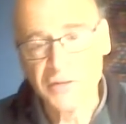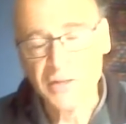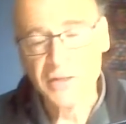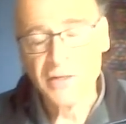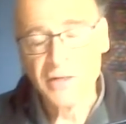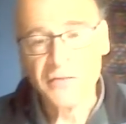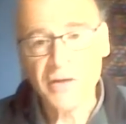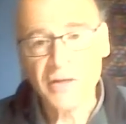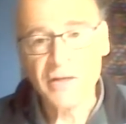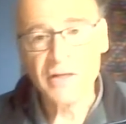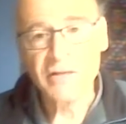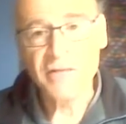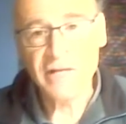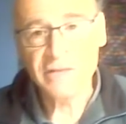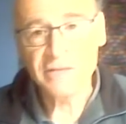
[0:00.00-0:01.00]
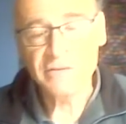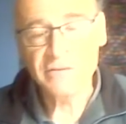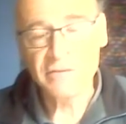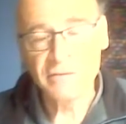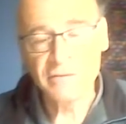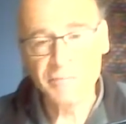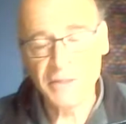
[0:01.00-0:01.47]
Now, in that
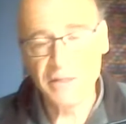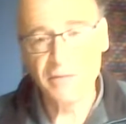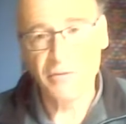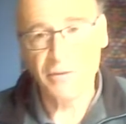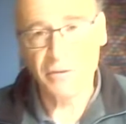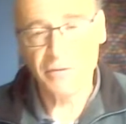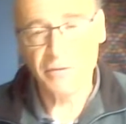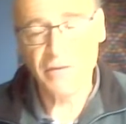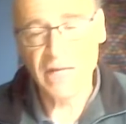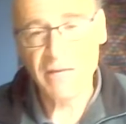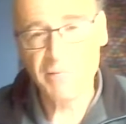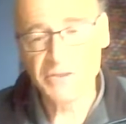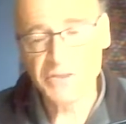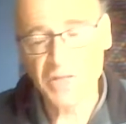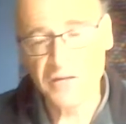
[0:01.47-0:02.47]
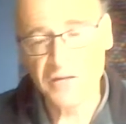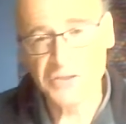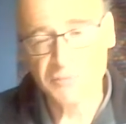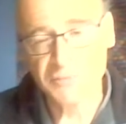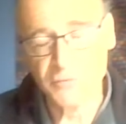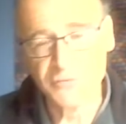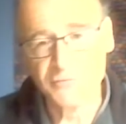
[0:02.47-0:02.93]
period, the Labour Zionist
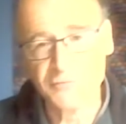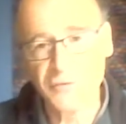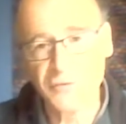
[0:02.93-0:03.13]
movement